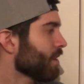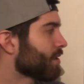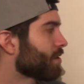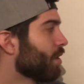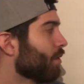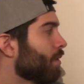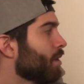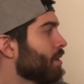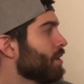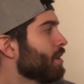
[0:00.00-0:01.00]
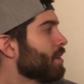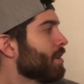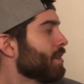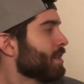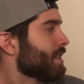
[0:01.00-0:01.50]
So
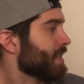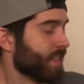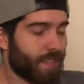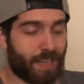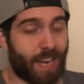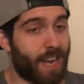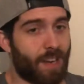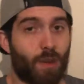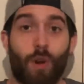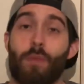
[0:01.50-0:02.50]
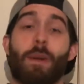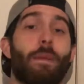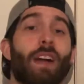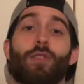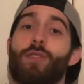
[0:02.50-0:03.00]
Again, what are my
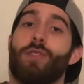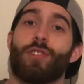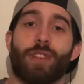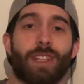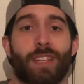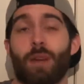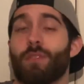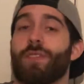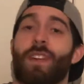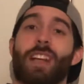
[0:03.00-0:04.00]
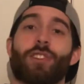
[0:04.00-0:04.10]
macronutrients? How much fat